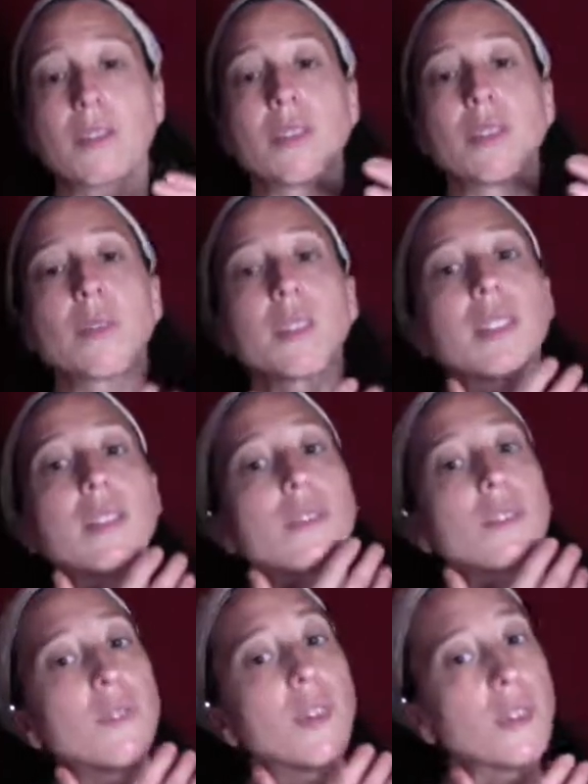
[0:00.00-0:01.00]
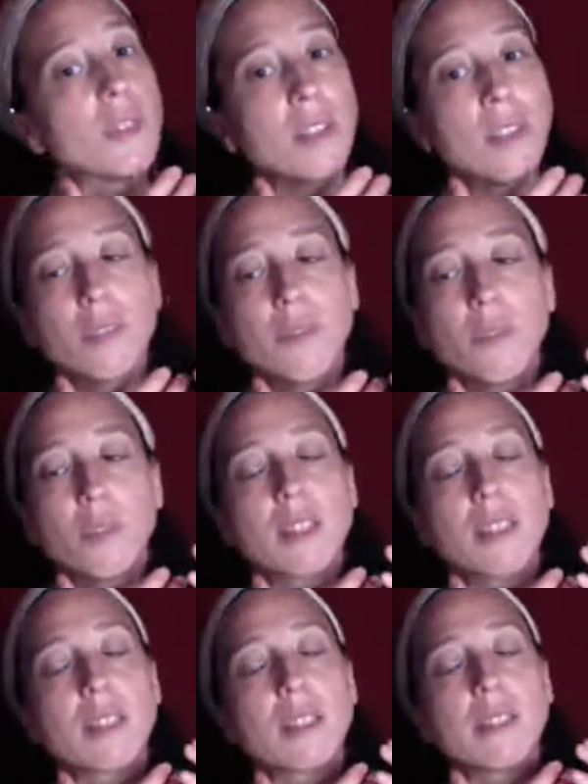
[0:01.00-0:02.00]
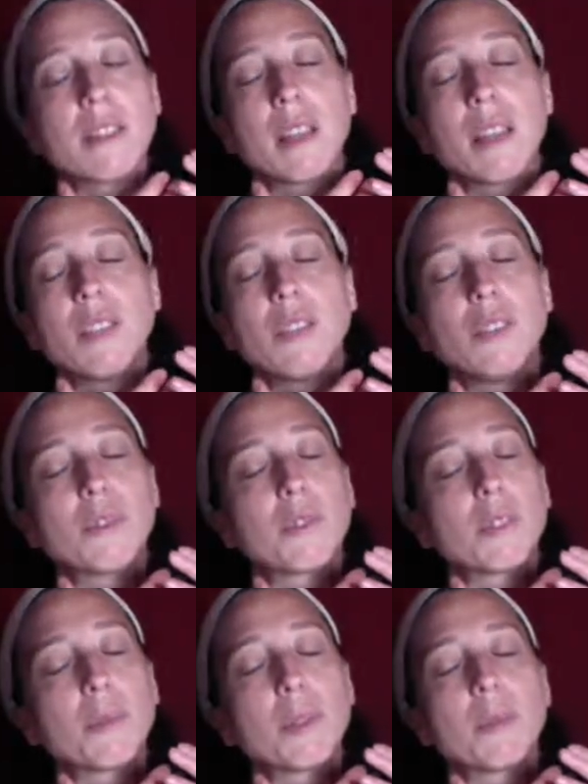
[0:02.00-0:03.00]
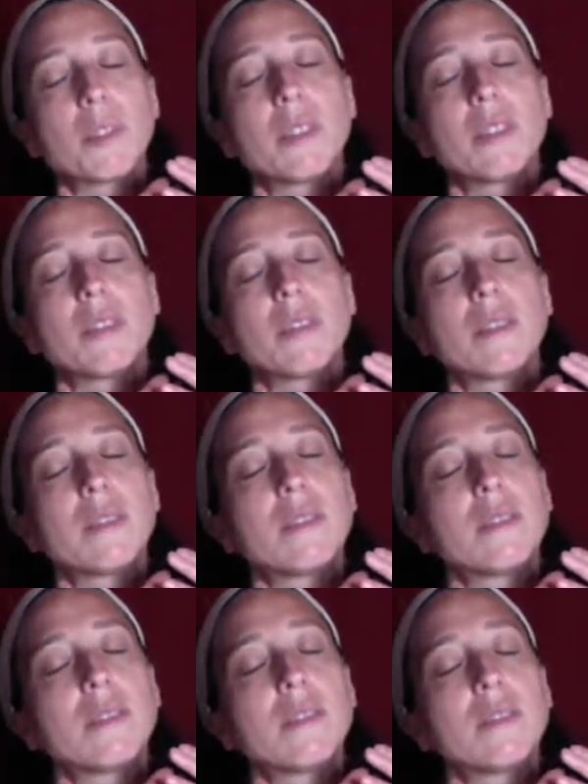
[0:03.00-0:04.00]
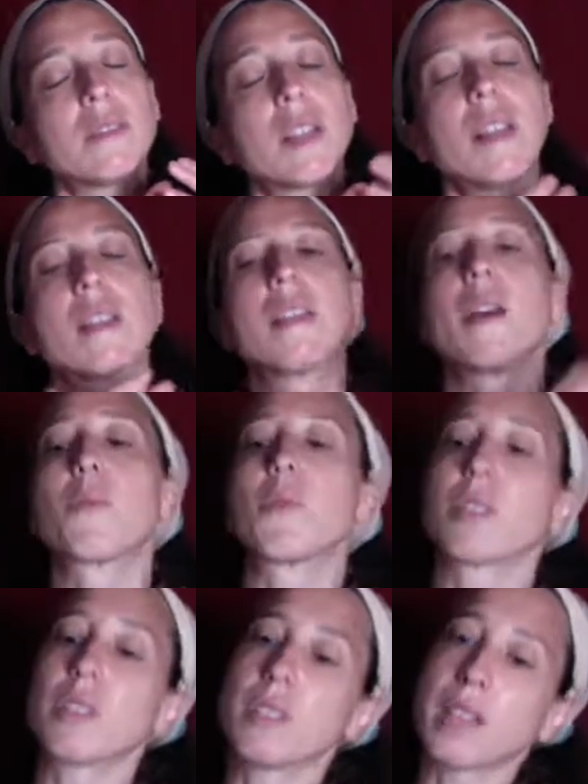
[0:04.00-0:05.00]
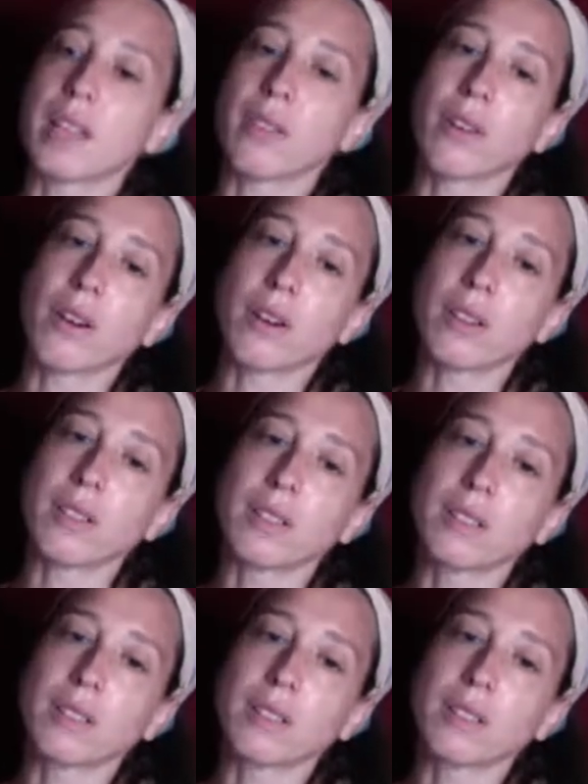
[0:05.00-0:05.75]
So you know what? Let's just focus on the voice and contain you for a moment. And then we'll contain the heart.